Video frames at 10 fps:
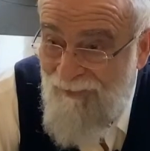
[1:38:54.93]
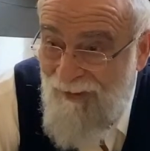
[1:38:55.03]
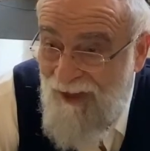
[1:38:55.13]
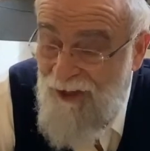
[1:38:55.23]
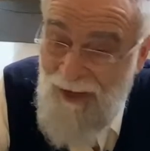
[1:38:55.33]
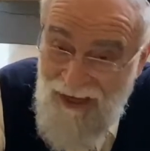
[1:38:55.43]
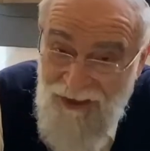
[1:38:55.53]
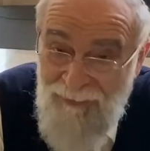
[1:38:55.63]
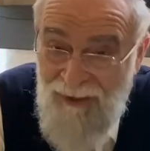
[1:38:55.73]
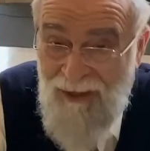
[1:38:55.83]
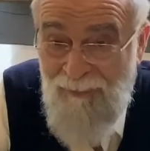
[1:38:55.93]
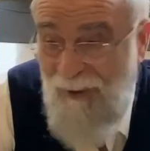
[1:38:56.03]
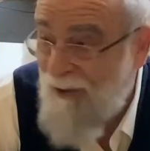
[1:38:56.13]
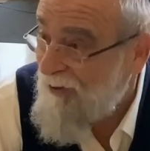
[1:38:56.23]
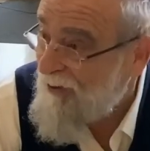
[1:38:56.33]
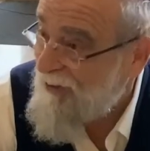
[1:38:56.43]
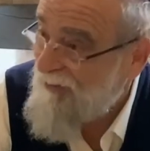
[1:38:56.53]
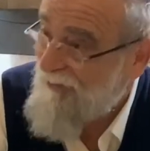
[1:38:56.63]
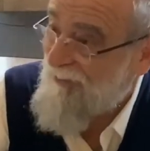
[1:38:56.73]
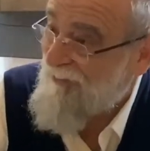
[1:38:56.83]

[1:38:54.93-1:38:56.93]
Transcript: And you actually make a party out of it.